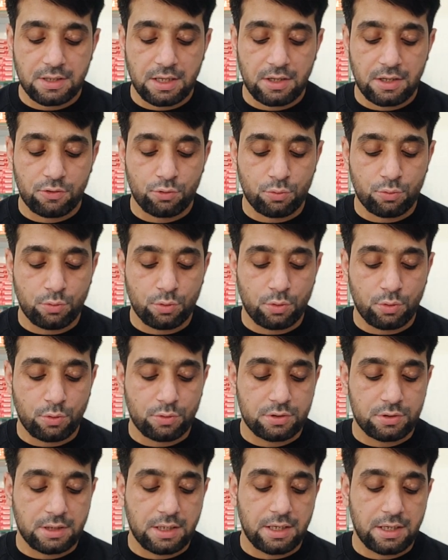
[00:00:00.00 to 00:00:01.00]
As you
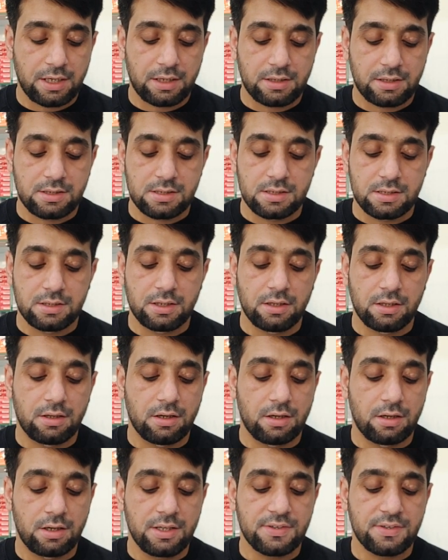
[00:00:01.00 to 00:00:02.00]
know that
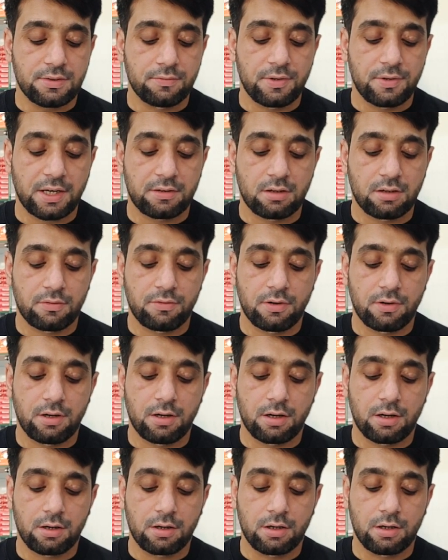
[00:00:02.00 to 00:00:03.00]
risk factor
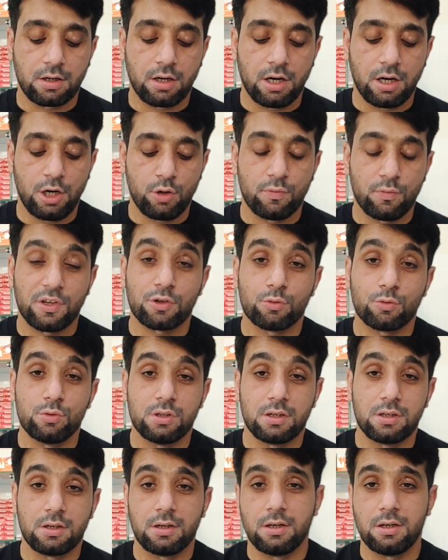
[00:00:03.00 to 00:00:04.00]
for
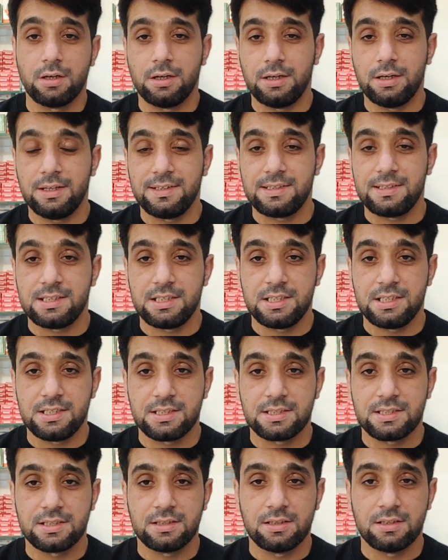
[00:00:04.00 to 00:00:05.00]
cardiovascular
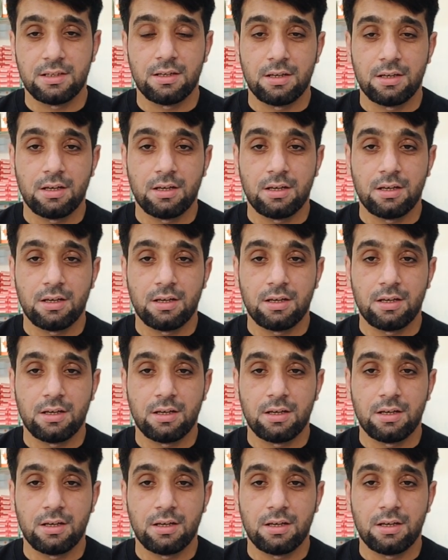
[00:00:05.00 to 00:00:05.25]
disease,